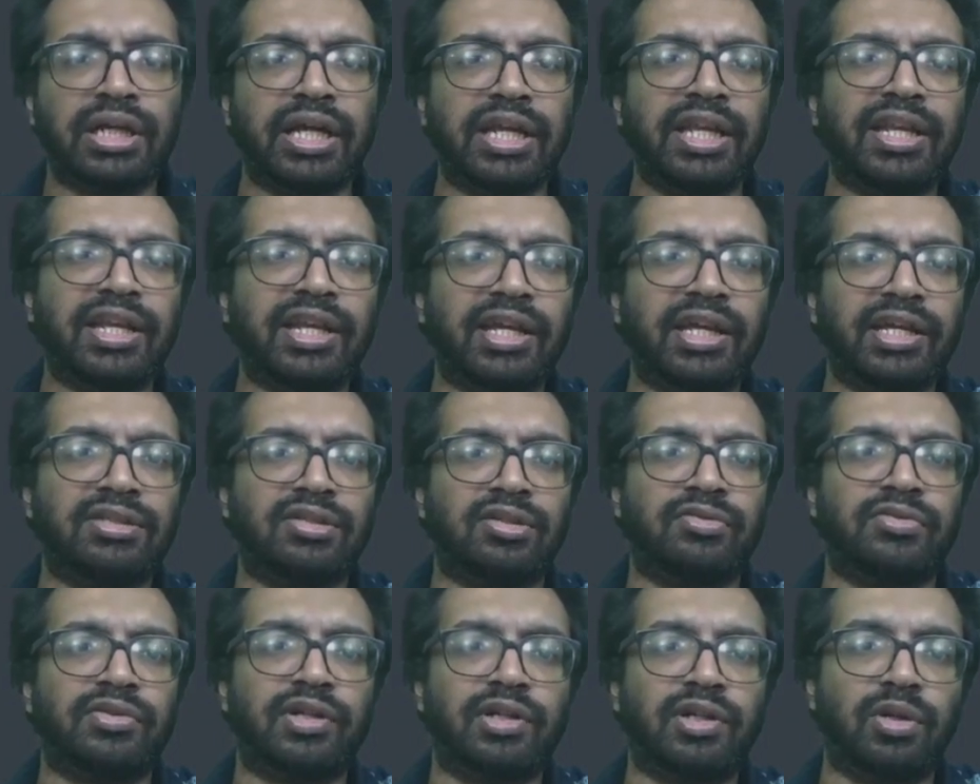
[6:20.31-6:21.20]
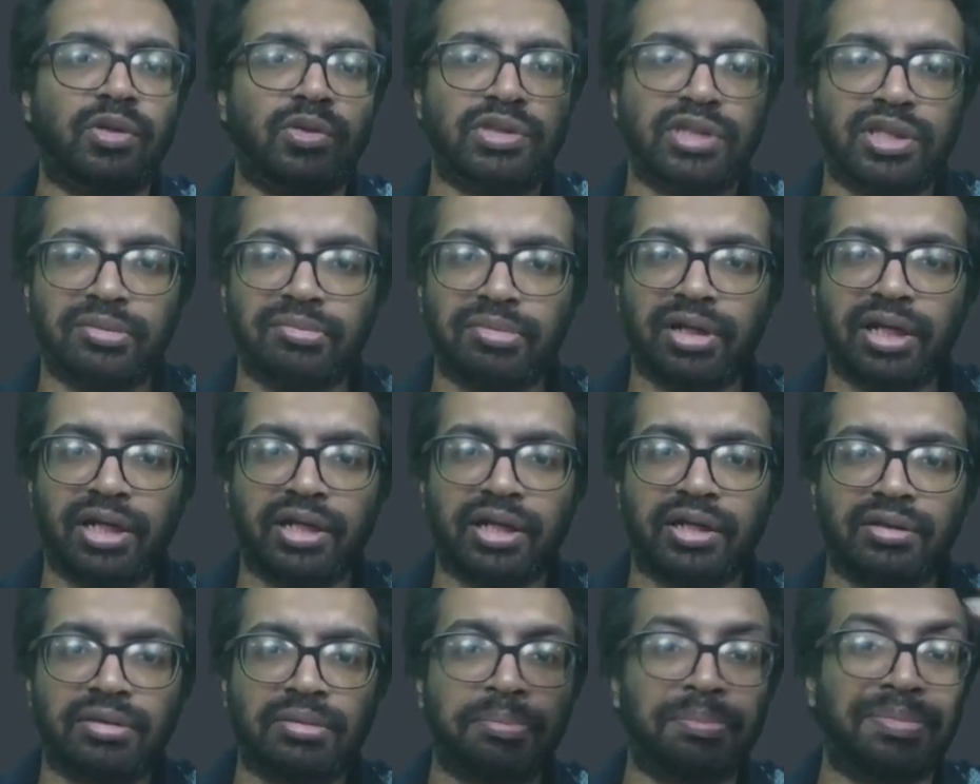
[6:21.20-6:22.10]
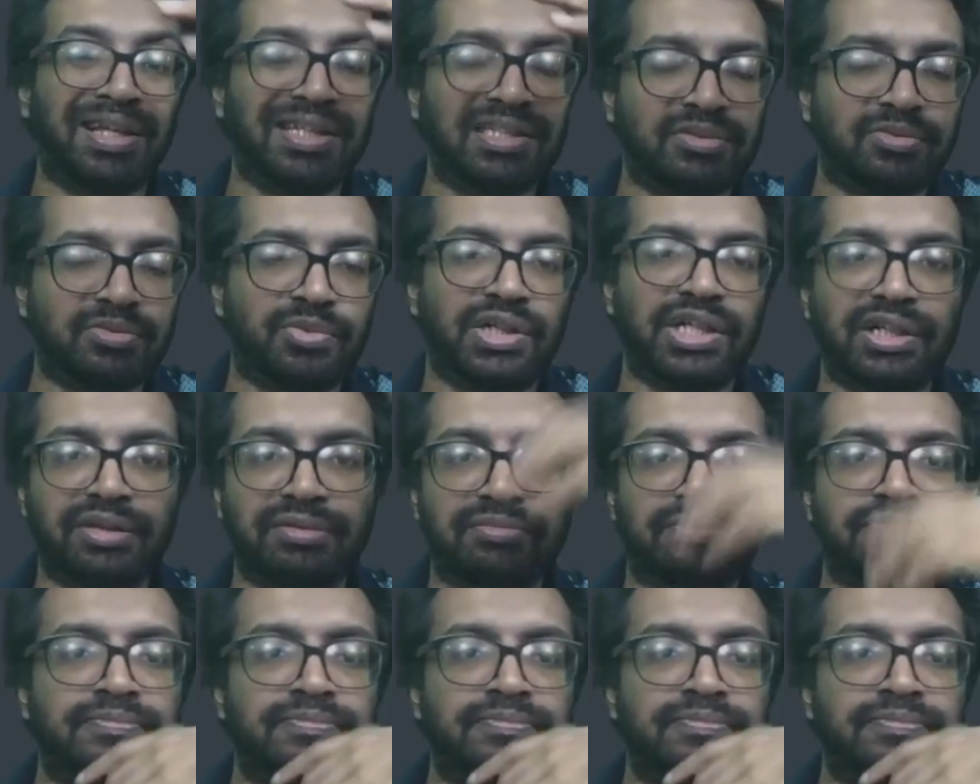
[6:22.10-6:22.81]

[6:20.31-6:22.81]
index of the closing bracket plus 1.